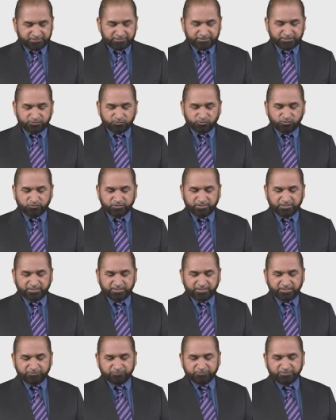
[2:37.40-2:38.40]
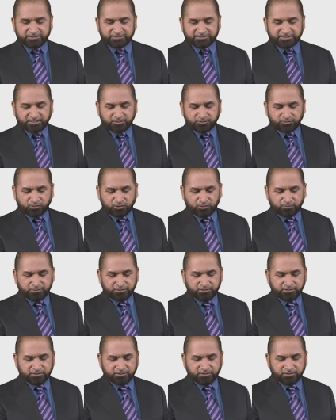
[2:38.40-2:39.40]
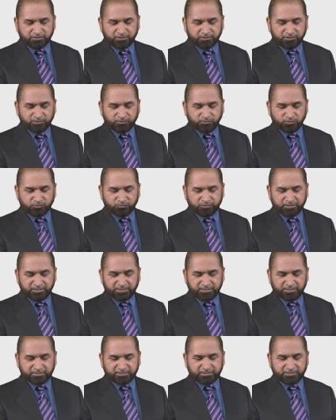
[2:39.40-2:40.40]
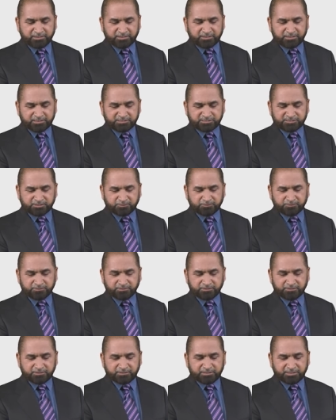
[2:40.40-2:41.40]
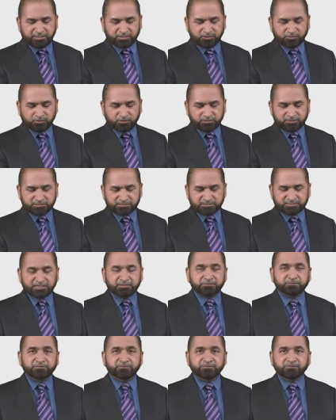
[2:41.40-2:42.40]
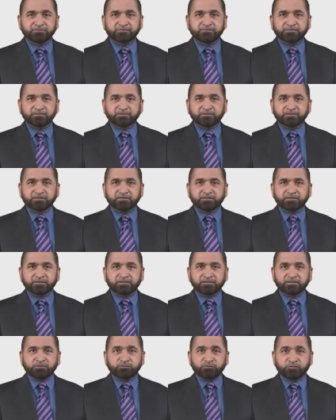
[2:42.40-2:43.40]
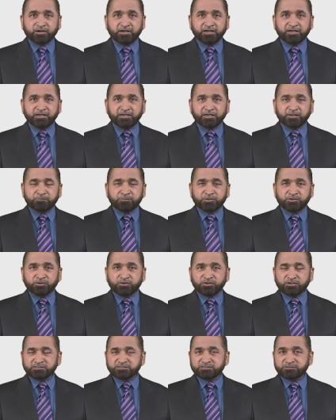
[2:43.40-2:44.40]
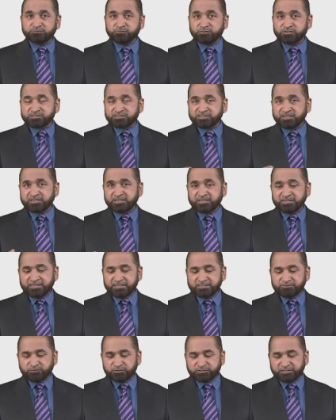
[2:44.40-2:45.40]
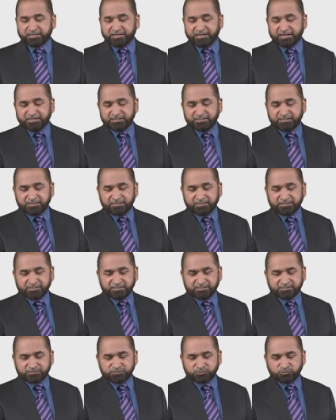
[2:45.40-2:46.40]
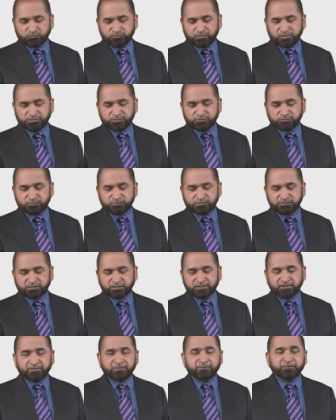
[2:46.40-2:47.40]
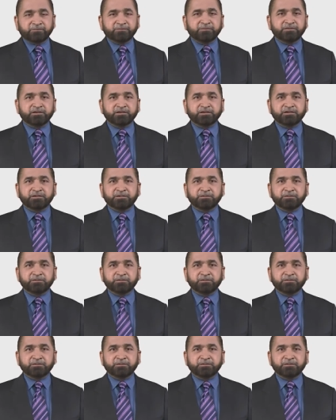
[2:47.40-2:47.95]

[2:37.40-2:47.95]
that over here we set common over here they are custom they are not the same why because for certain case for the entities you will use the